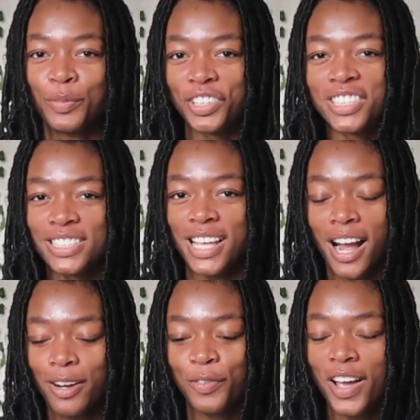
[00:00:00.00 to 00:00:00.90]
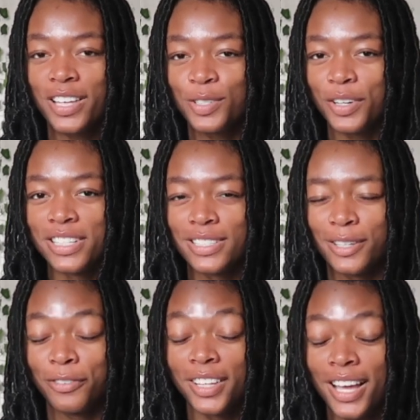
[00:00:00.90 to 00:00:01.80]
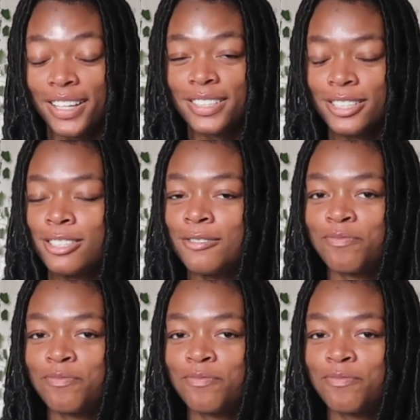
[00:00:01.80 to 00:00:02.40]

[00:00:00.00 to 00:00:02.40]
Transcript: really a sacrifice or is it a flex?